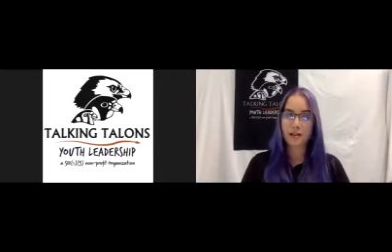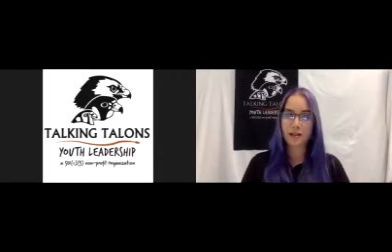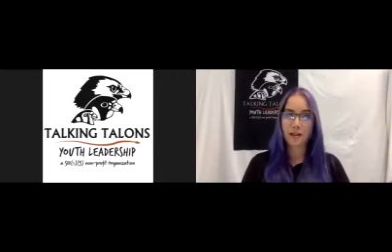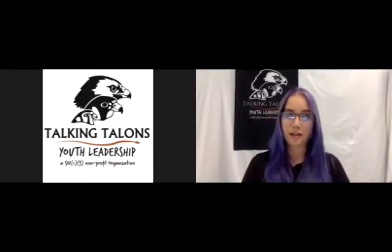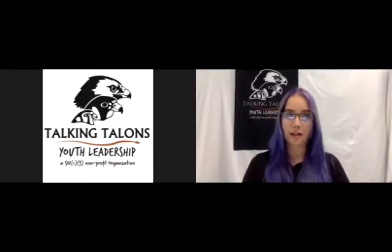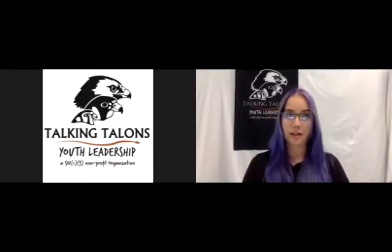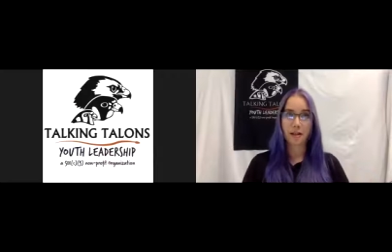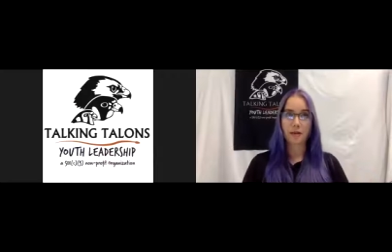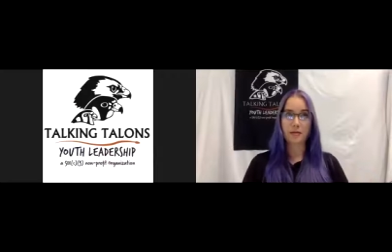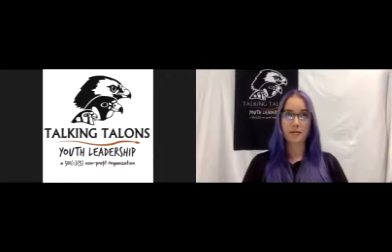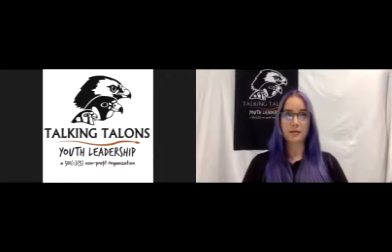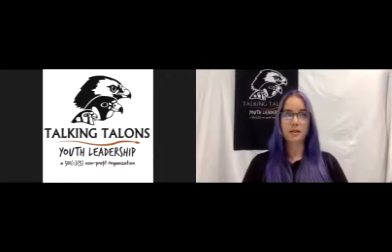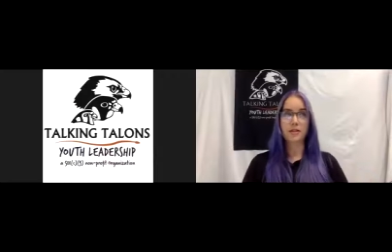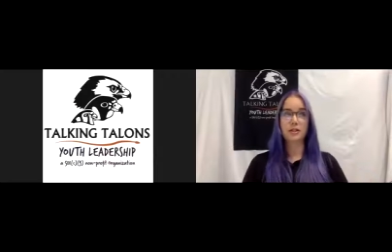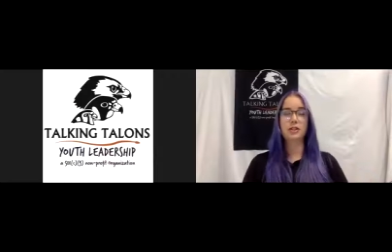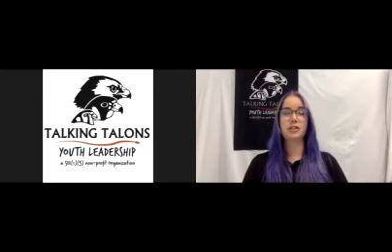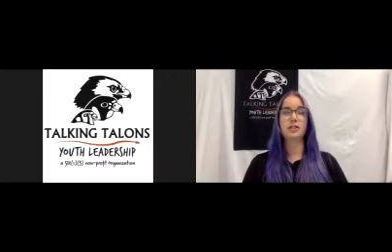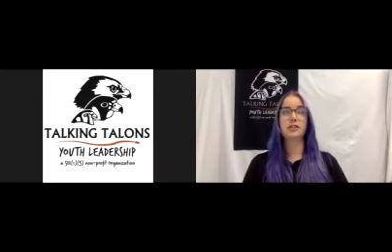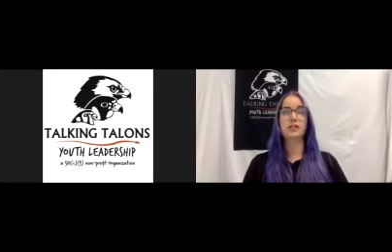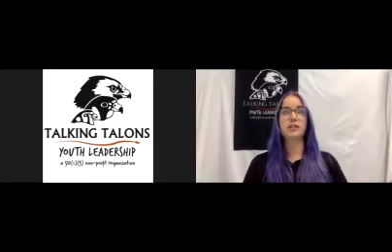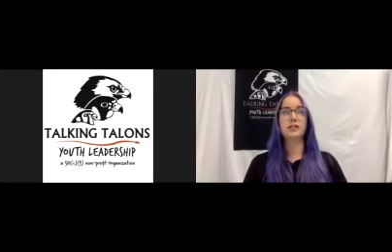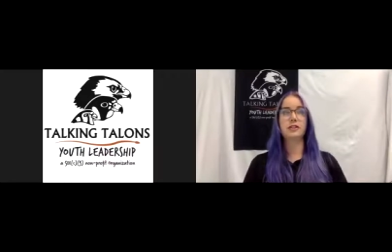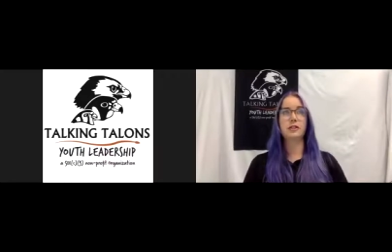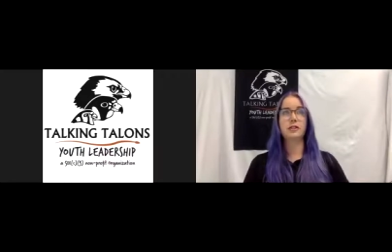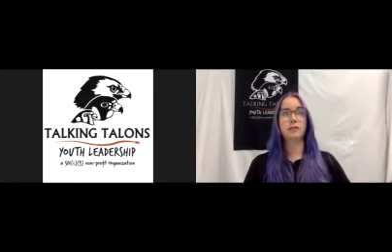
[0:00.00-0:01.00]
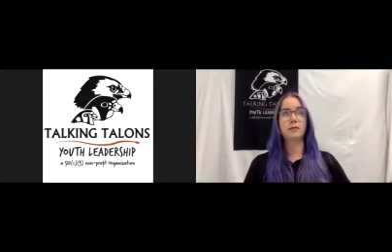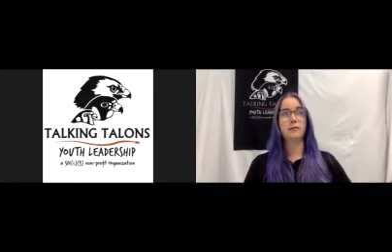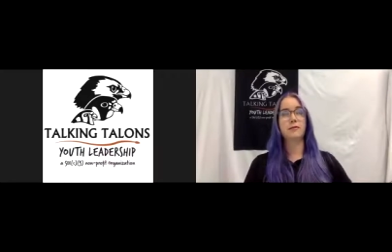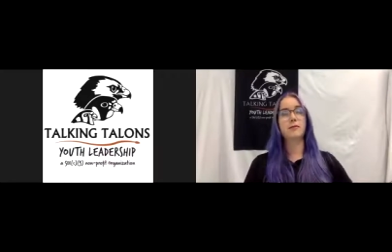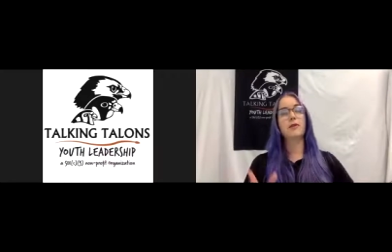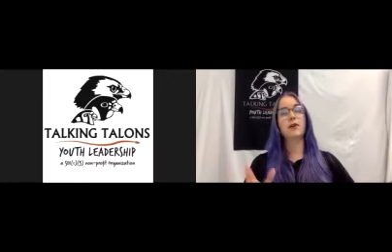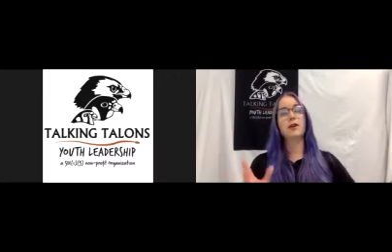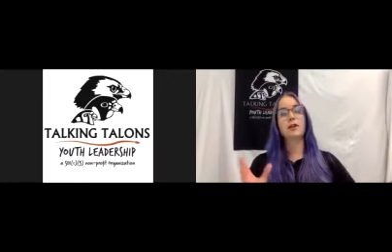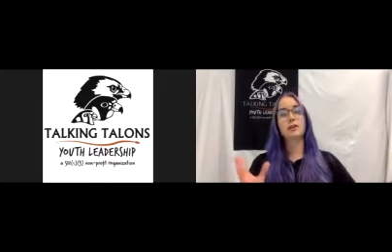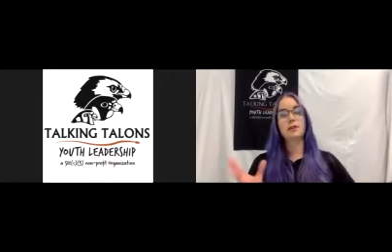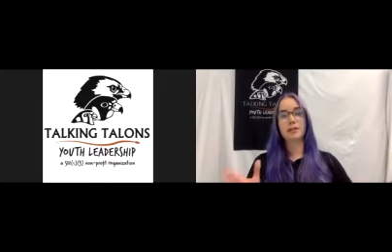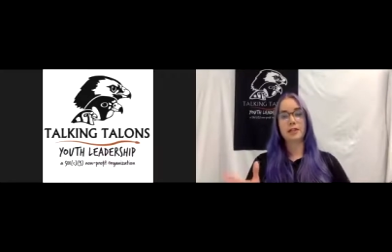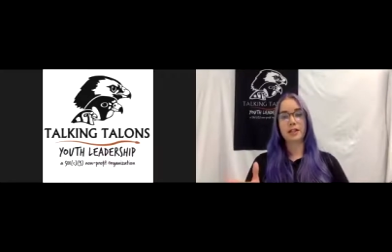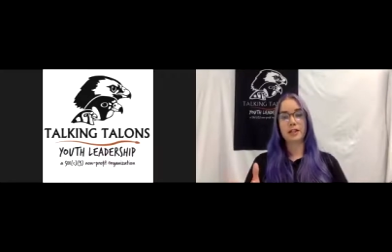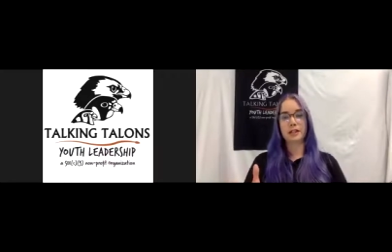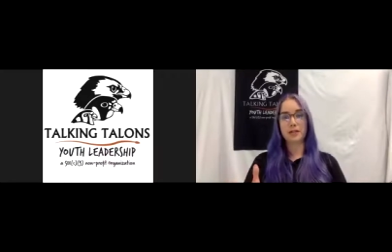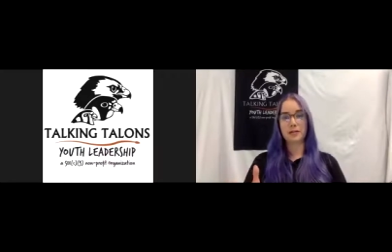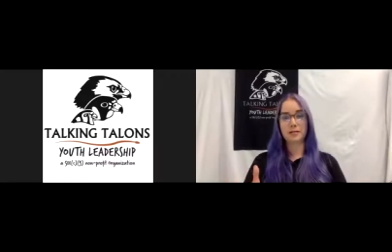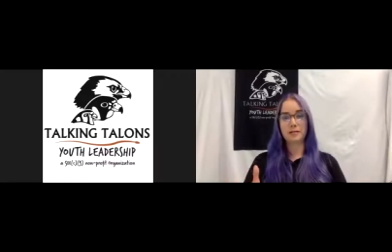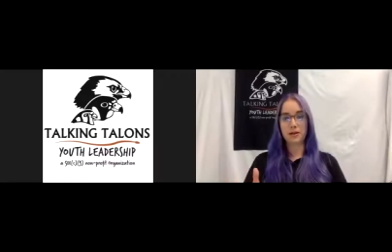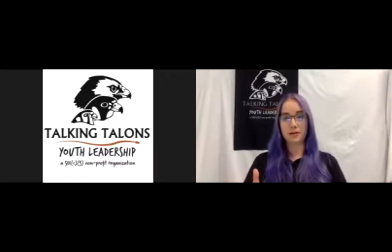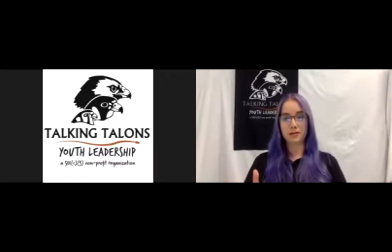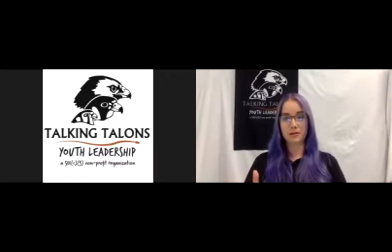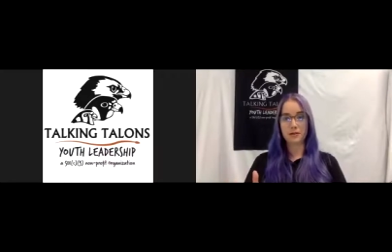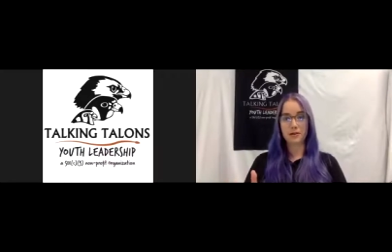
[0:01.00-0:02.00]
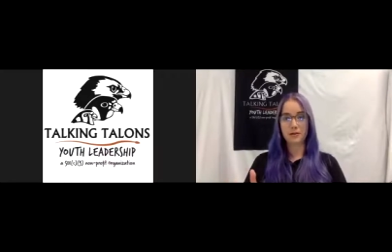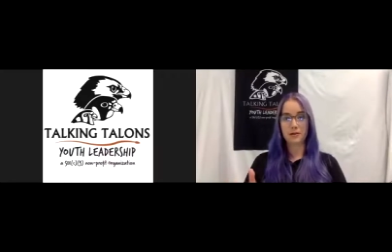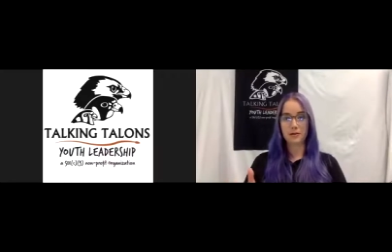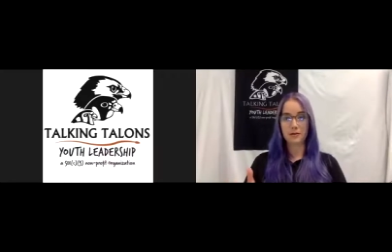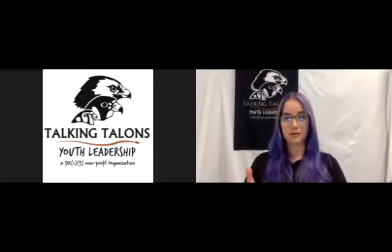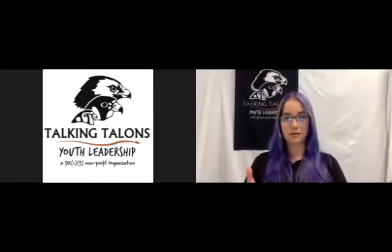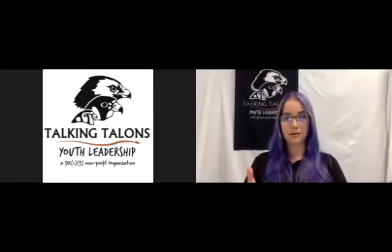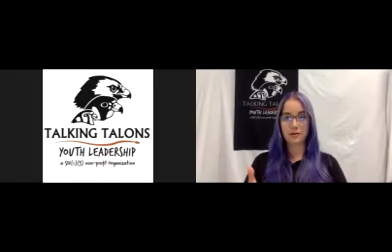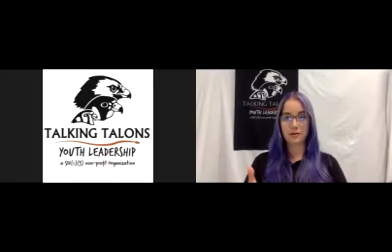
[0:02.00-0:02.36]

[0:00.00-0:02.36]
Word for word: Um, just before I do take them out though,